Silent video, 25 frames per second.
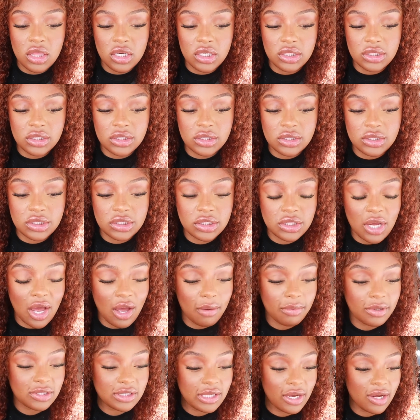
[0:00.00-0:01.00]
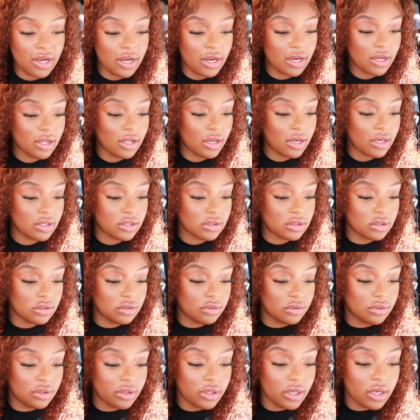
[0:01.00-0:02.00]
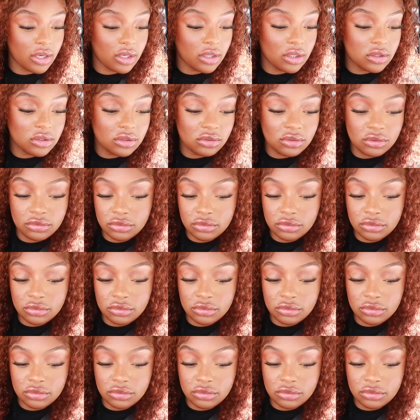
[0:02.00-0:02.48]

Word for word: the shop because I got clients to do today.